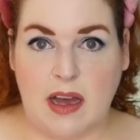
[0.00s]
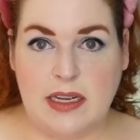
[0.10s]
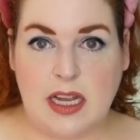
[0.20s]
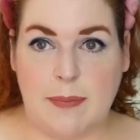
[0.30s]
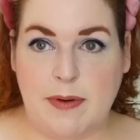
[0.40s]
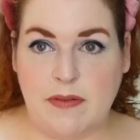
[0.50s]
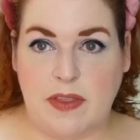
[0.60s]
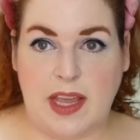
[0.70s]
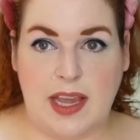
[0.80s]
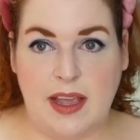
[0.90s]
on top
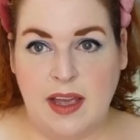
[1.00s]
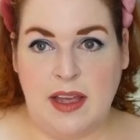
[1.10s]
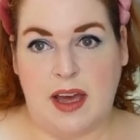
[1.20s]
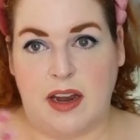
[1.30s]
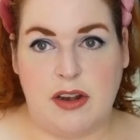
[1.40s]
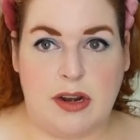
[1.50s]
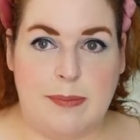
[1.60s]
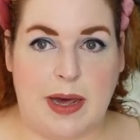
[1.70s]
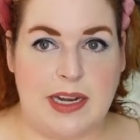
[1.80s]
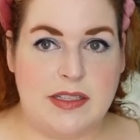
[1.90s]
of the under
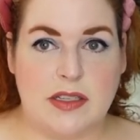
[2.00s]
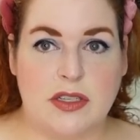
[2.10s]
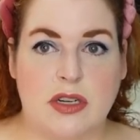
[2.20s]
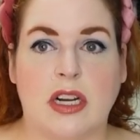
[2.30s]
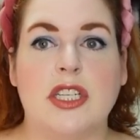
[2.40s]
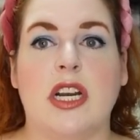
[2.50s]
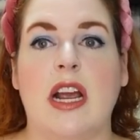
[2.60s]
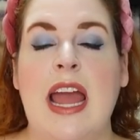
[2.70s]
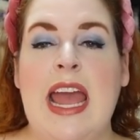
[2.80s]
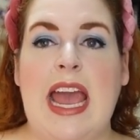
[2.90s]
bodice structure.